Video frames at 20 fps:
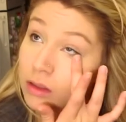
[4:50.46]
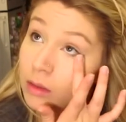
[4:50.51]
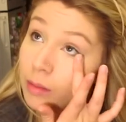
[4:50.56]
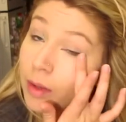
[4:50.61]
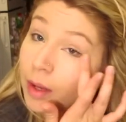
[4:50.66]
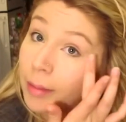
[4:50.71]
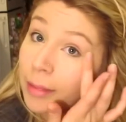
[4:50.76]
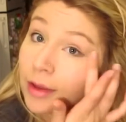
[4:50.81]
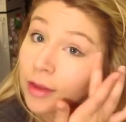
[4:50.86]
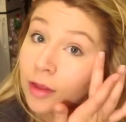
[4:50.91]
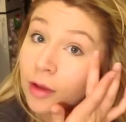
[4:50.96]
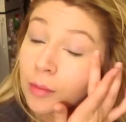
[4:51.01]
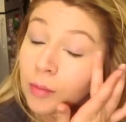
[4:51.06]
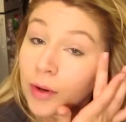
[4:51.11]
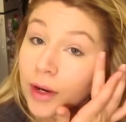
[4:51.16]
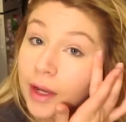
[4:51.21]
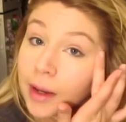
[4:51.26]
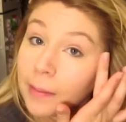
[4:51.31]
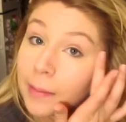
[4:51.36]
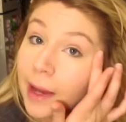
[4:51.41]
Maybe they'll
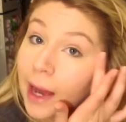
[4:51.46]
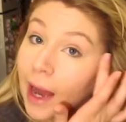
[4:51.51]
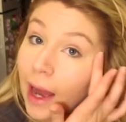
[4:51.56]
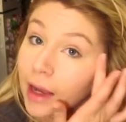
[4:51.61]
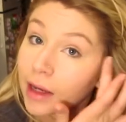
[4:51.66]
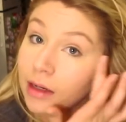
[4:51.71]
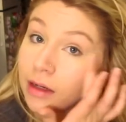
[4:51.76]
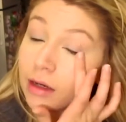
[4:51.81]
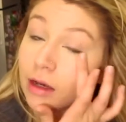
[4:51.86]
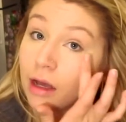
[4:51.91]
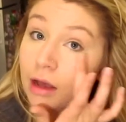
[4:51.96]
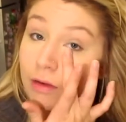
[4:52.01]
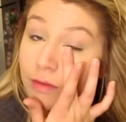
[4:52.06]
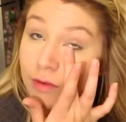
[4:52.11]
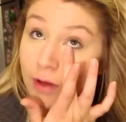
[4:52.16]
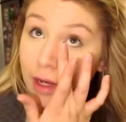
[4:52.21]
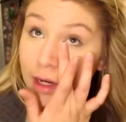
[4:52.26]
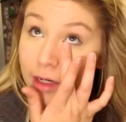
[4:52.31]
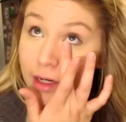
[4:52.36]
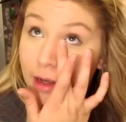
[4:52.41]
bring it back. If
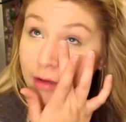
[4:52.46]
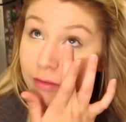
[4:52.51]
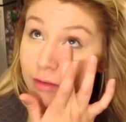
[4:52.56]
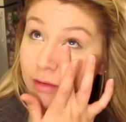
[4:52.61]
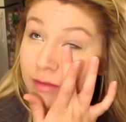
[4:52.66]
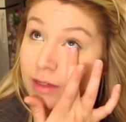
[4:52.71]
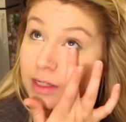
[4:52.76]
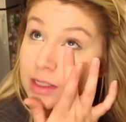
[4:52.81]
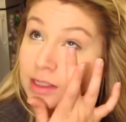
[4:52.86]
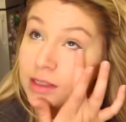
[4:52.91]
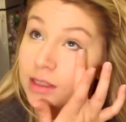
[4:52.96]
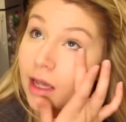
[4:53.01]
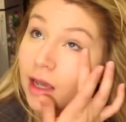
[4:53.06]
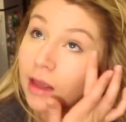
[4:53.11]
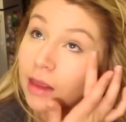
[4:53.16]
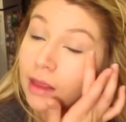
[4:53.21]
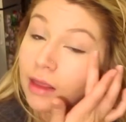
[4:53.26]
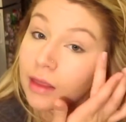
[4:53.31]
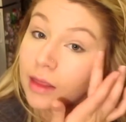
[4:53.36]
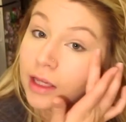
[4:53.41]
enough of us say
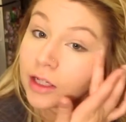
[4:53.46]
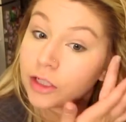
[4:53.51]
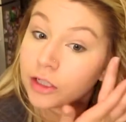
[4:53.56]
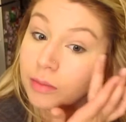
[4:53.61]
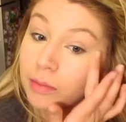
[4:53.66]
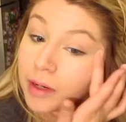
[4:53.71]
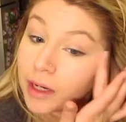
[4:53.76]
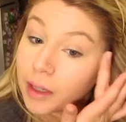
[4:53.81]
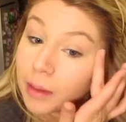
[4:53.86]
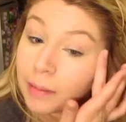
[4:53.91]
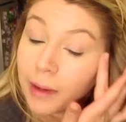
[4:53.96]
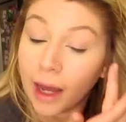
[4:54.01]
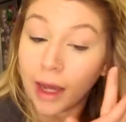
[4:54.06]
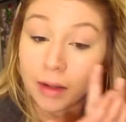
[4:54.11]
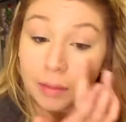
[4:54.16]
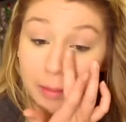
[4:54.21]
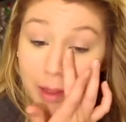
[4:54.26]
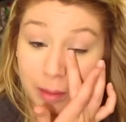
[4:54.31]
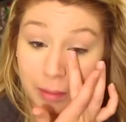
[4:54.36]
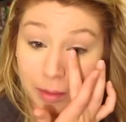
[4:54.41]
that they should bring it
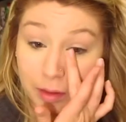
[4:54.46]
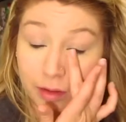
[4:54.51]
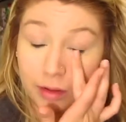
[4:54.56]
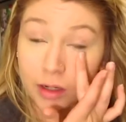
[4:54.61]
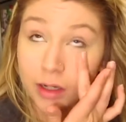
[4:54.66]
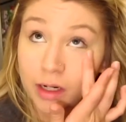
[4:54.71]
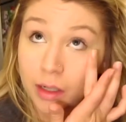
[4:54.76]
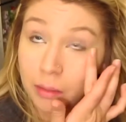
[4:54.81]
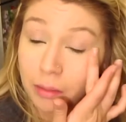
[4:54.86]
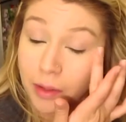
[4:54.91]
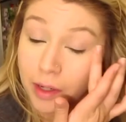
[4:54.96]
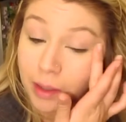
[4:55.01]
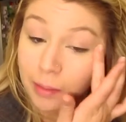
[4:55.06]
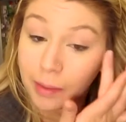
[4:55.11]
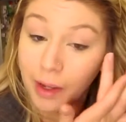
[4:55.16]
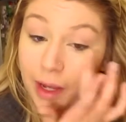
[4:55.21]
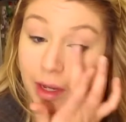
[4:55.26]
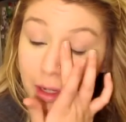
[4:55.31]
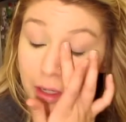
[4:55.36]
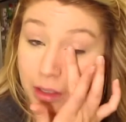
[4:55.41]
back, maybe they're going to bring it
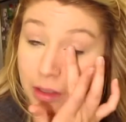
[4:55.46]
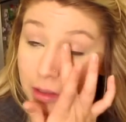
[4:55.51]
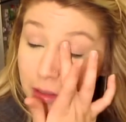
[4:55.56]
back.